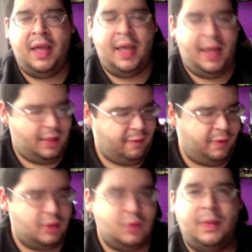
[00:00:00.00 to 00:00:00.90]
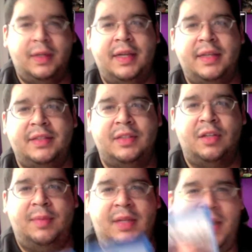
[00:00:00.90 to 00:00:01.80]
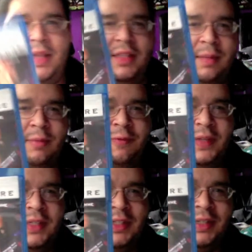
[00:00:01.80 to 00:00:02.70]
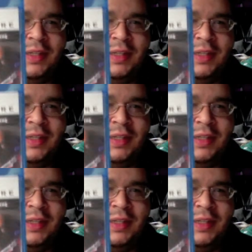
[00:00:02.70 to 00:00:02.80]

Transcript: And the first one is going to be a double feature